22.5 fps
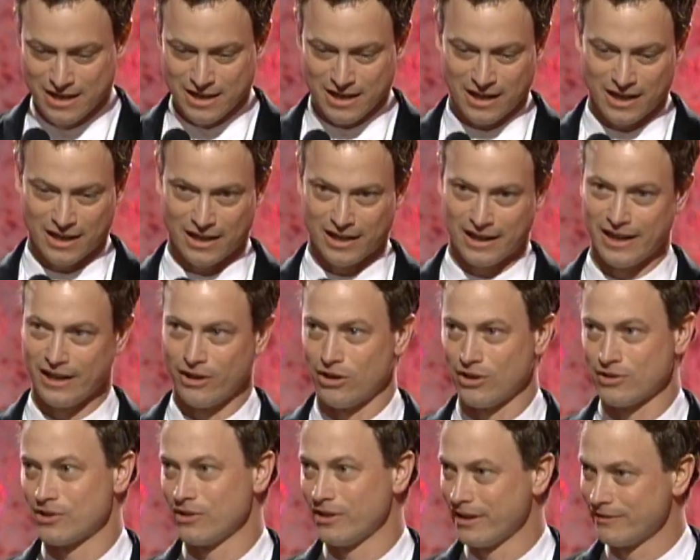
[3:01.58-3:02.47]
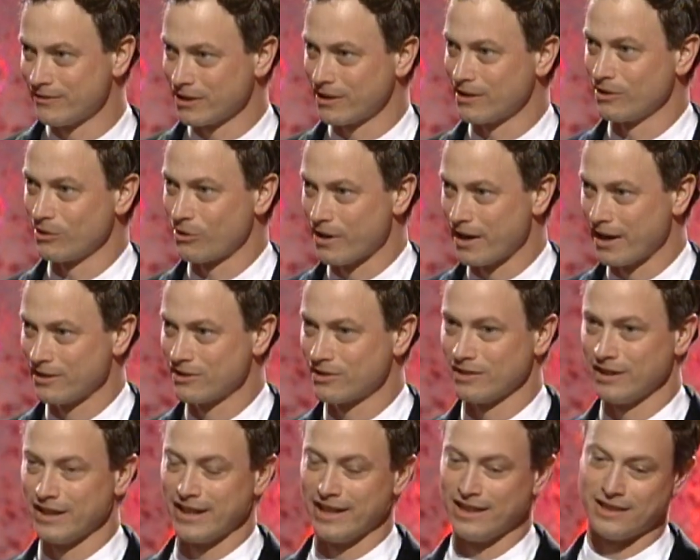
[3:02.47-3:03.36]
Uh, I also have to
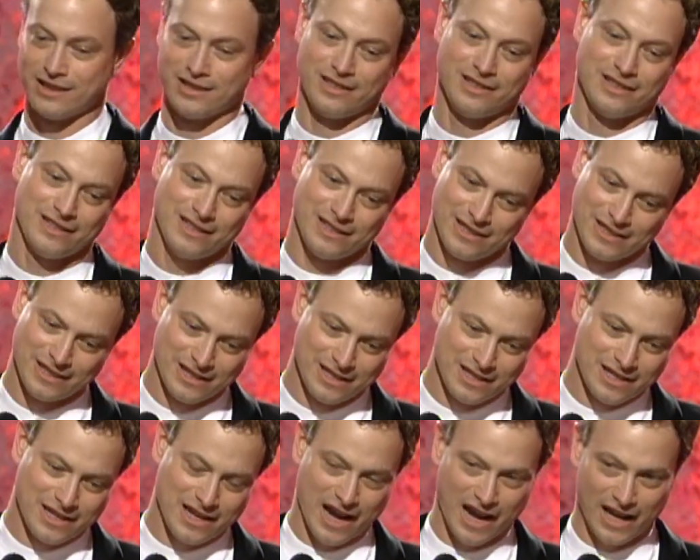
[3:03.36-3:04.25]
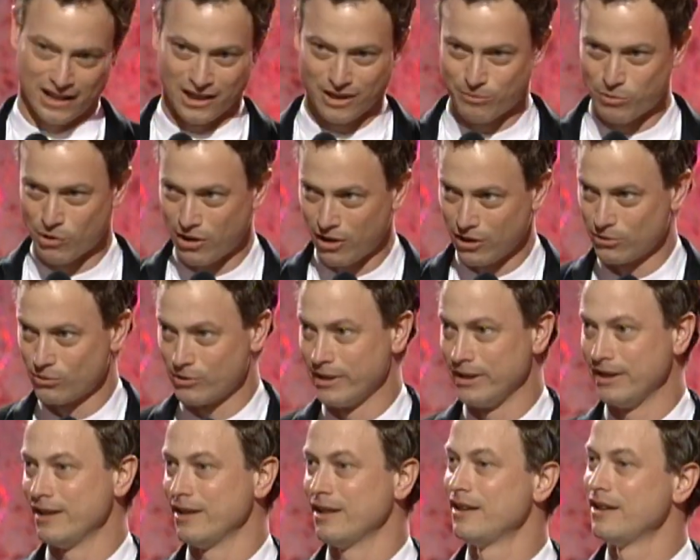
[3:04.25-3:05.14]
congratulate Alec
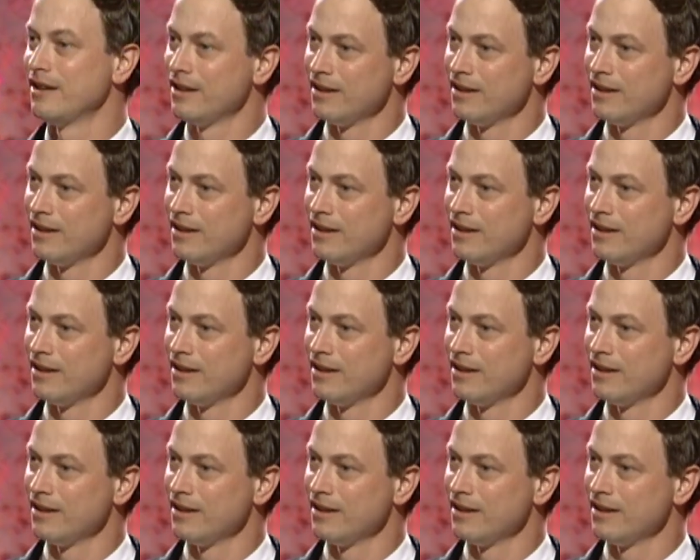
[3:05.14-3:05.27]
Baldwin,